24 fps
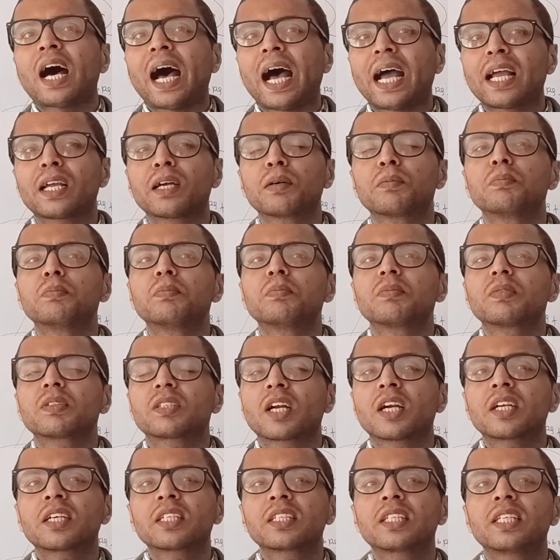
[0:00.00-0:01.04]
I am
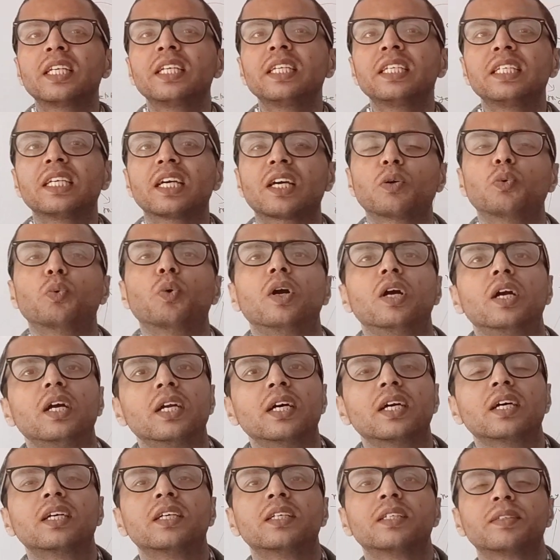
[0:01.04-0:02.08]

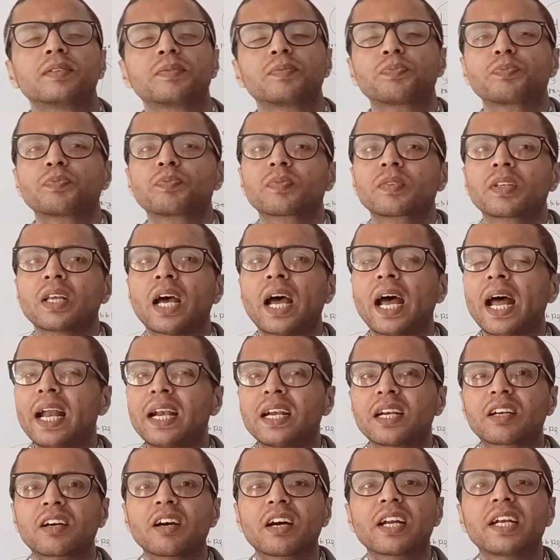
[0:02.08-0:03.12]
33-year-old
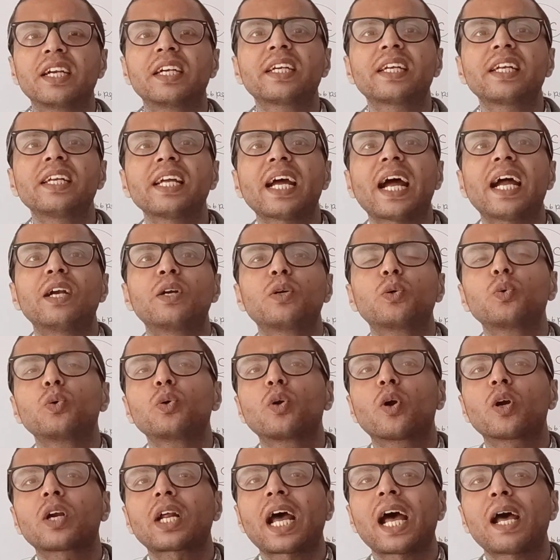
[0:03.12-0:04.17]
and currently I do
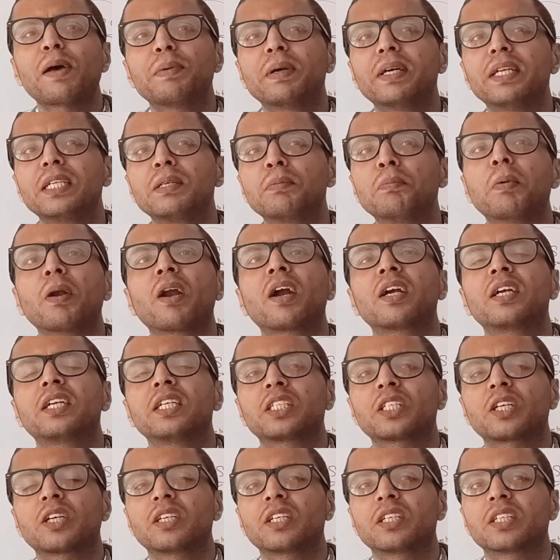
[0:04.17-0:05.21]
not have any blood
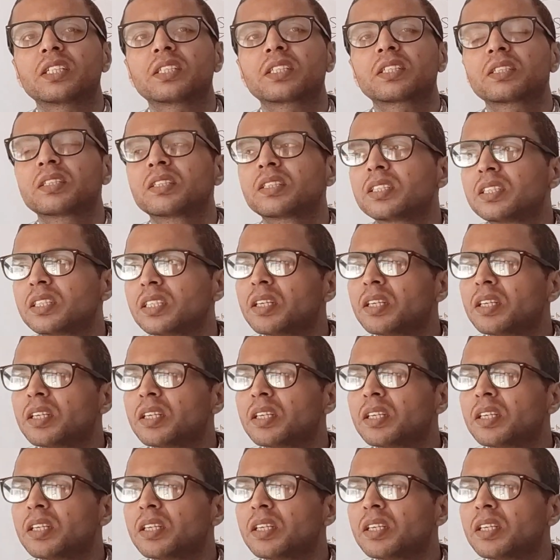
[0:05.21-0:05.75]
disorders.